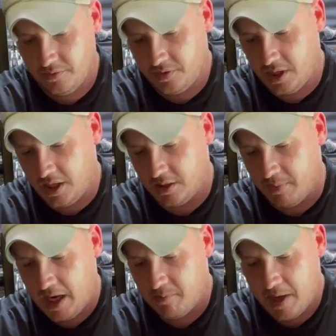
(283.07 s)
Then in the
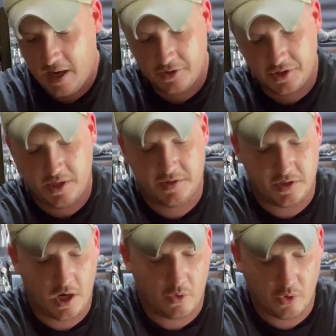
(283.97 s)
main pouch, it's
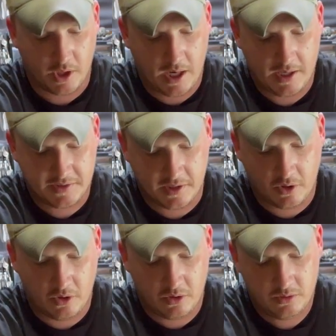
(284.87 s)
not organized at
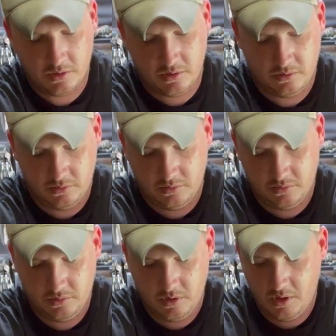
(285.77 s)
all.
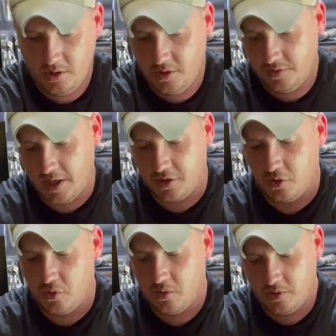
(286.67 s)
They
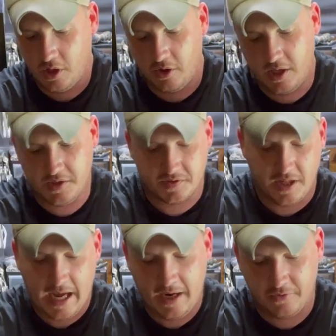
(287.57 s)
do, it is
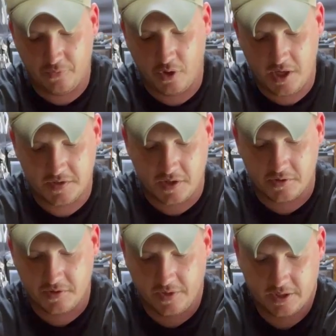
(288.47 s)
lined for
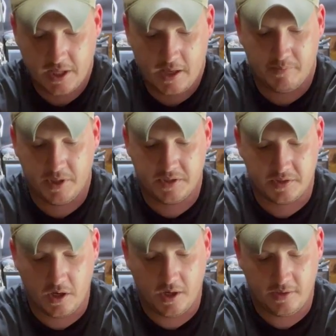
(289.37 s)
inserts like that, but it's
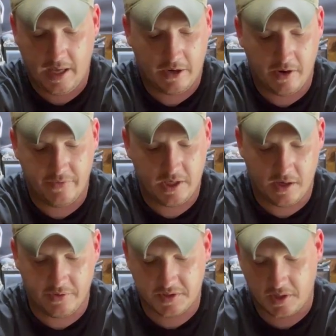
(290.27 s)
not. I don't have any
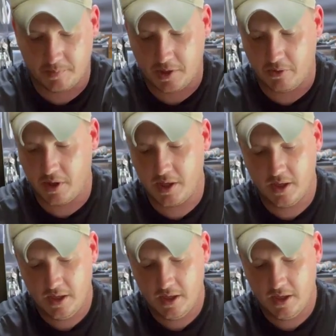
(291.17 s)
of it set up that way.